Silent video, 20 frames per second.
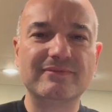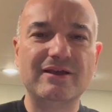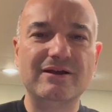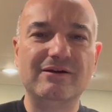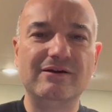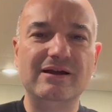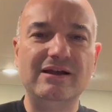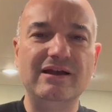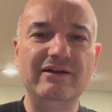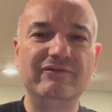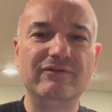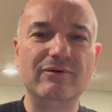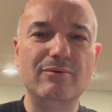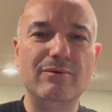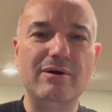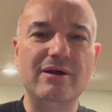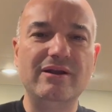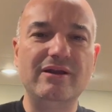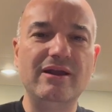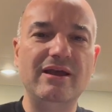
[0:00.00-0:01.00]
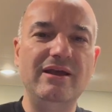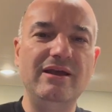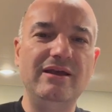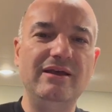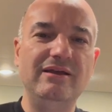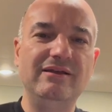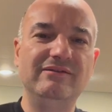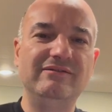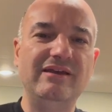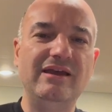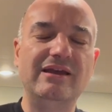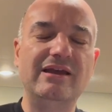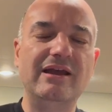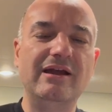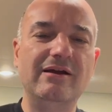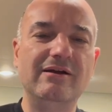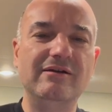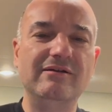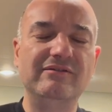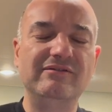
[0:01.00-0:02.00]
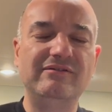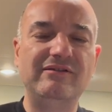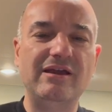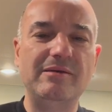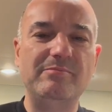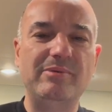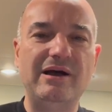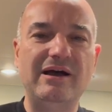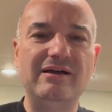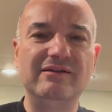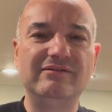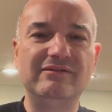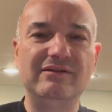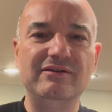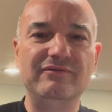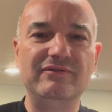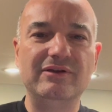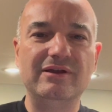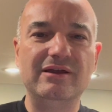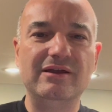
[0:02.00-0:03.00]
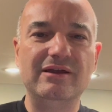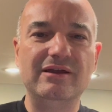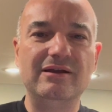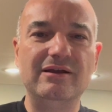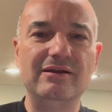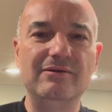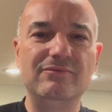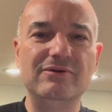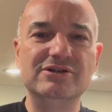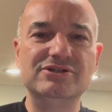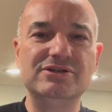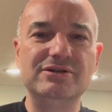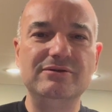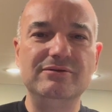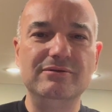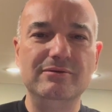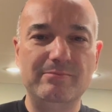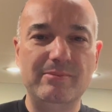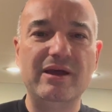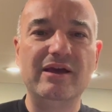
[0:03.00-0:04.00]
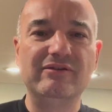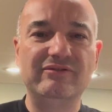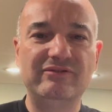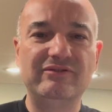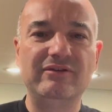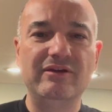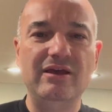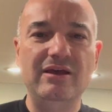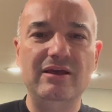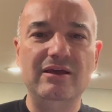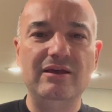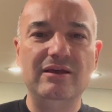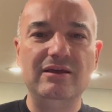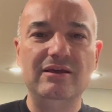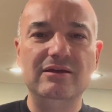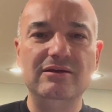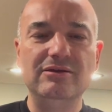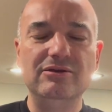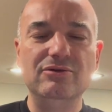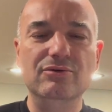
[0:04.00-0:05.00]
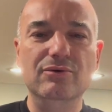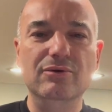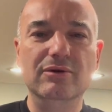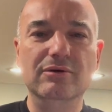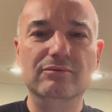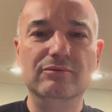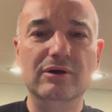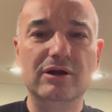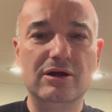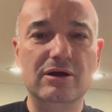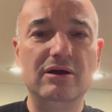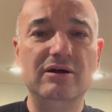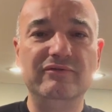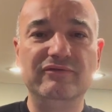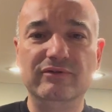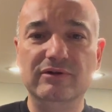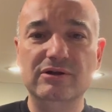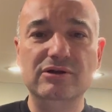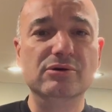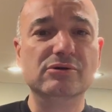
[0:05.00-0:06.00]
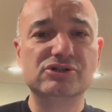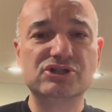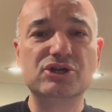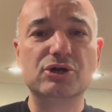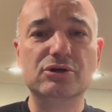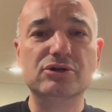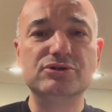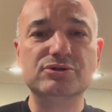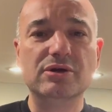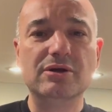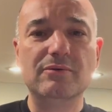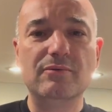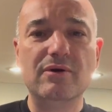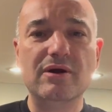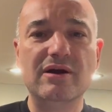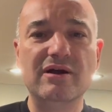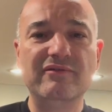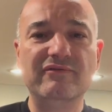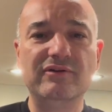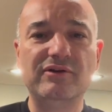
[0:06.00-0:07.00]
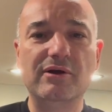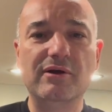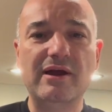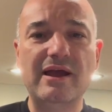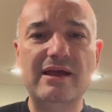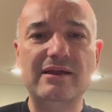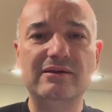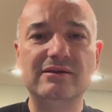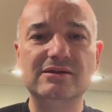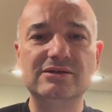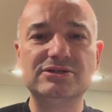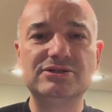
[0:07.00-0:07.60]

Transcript: All right, everyone, take care and stay positive, and I wish you the best in your recovery or surgery, wherever you're at in this